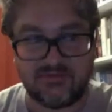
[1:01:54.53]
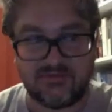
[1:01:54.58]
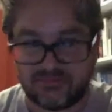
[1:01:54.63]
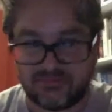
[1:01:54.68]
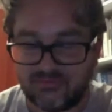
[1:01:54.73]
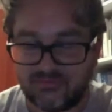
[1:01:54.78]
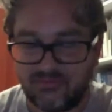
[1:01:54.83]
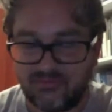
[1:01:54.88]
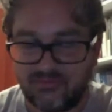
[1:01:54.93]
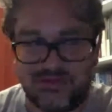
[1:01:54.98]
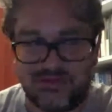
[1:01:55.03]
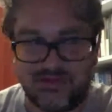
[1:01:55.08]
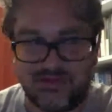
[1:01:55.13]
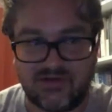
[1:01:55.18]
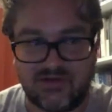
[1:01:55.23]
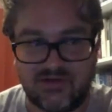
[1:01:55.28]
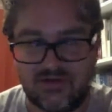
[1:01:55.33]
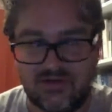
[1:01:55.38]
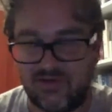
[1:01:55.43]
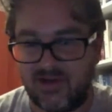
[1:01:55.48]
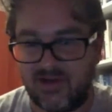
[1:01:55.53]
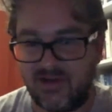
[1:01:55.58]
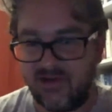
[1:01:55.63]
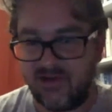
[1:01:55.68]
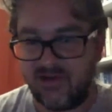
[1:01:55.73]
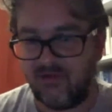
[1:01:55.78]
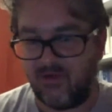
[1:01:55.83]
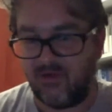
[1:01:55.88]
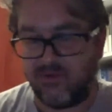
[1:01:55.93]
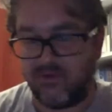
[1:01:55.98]
potentially badly wrong
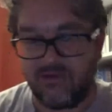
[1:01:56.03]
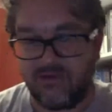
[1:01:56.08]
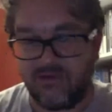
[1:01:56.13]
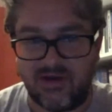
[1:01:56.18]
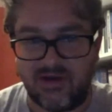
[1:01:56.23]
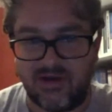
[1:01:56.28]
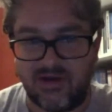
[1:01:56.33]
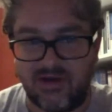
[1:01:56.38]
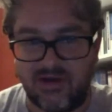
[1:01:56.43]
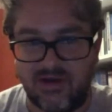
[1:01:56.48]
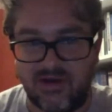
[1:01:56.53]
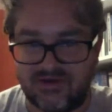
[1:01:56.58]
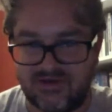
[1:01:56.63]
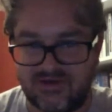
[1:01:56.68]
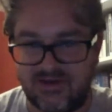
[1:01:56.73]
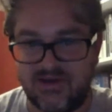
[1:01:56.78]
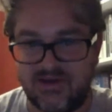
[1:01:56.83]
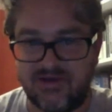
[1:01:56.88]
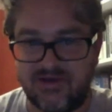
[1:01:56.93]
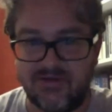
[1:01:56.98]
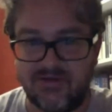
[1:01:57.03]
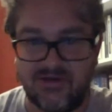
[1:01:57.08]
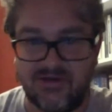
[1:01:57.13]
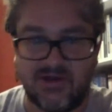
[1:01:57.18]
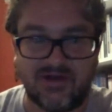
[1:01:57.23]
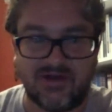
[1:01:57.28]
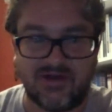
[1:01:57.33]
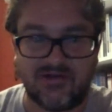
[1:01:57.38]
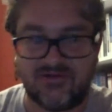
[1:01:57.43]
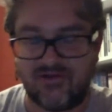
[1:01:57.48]
when the next EU country
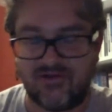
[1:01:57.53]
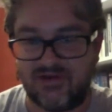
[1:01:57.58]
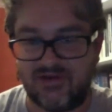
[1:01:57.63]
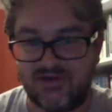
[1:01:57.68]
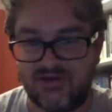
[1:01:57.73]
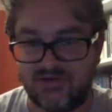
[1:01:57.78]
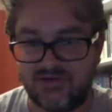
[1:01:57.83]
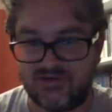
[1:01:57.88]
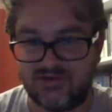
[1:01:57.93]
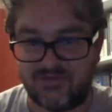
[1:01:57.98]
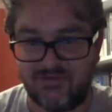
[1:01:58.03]
does something.